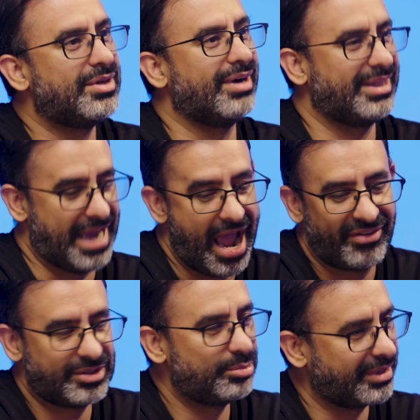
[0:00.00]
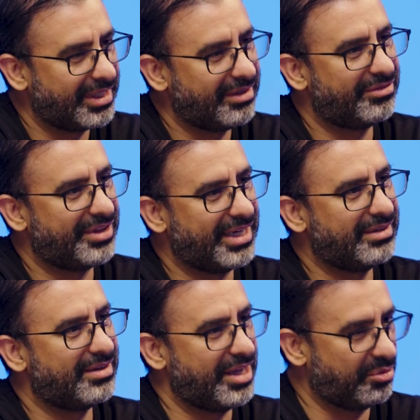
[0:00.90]
Right? They have to believe that
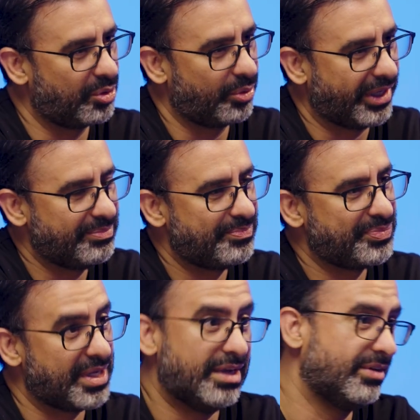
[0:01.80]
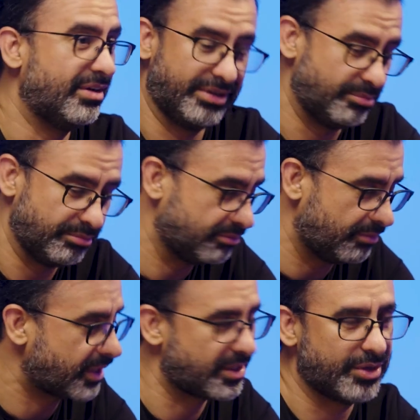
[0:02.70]
they will win, even if it
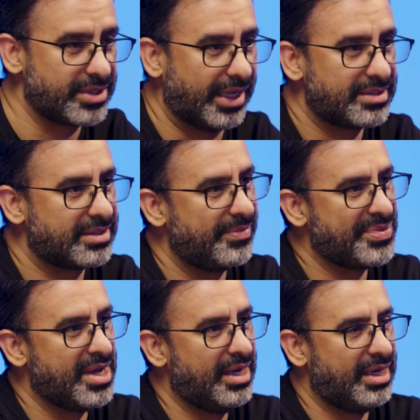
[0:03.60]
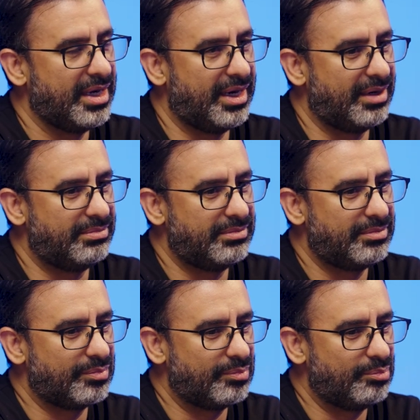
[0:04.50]
makes no sense. But
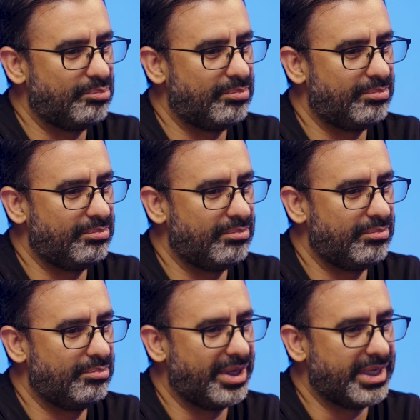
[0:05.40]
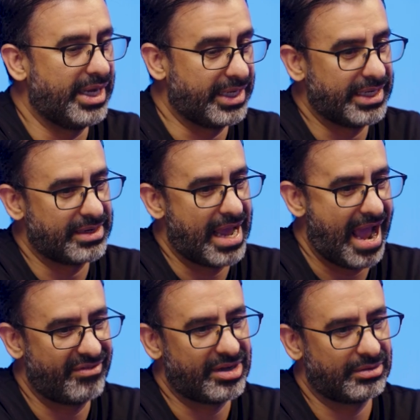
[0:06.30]
again,
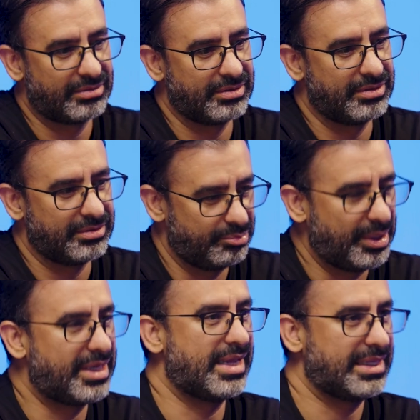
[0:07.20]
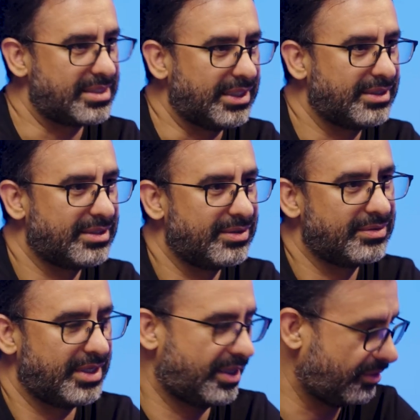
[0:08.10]
having been in that seat,
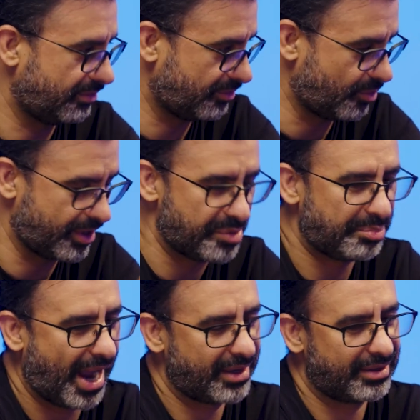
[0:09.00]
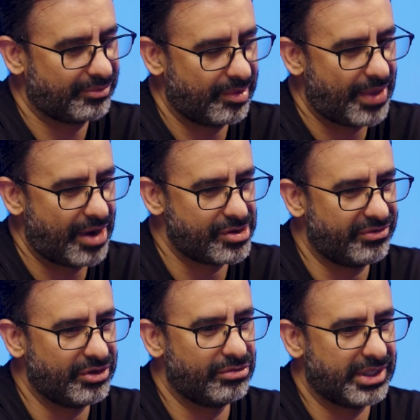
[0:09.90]
and I want to unpack how you
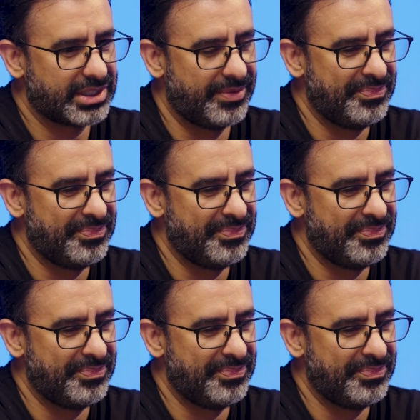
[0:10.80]
view this,